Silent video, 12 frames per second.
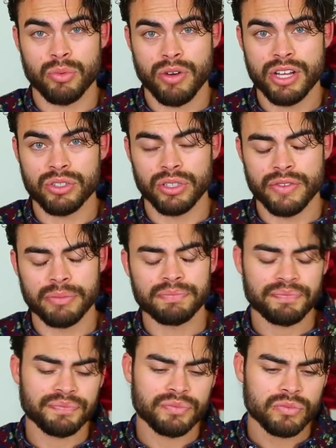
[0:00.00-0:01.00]
appraisal of them.
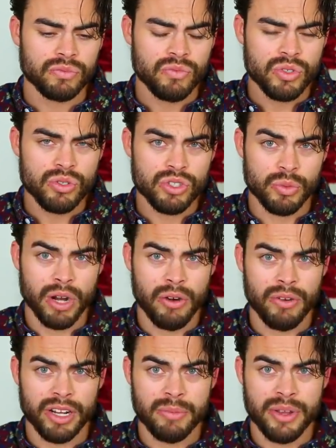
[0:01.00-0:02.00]
So what I
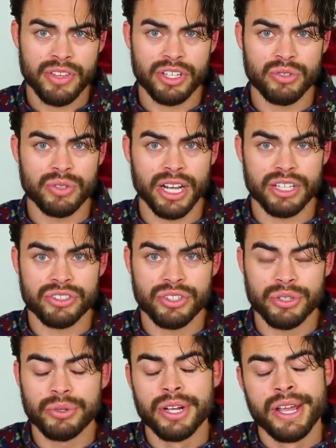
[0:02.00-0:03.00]
would recommend that you guys
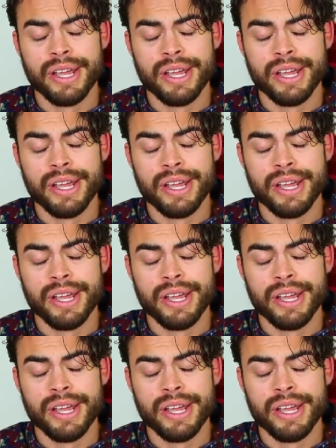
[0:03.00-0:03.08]
do